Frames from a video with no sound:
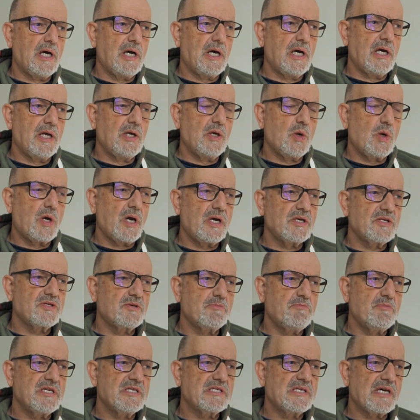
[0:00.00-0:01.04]
you're going to
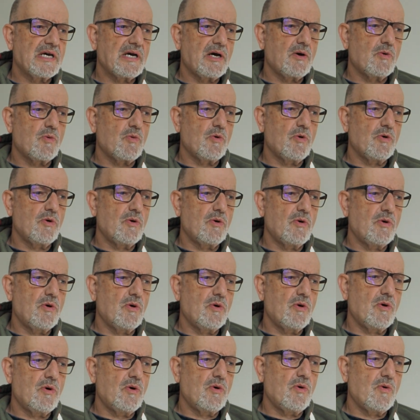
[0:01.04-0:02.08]
miss out
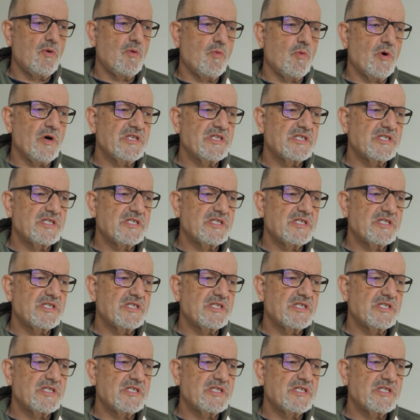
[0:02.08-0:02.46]
when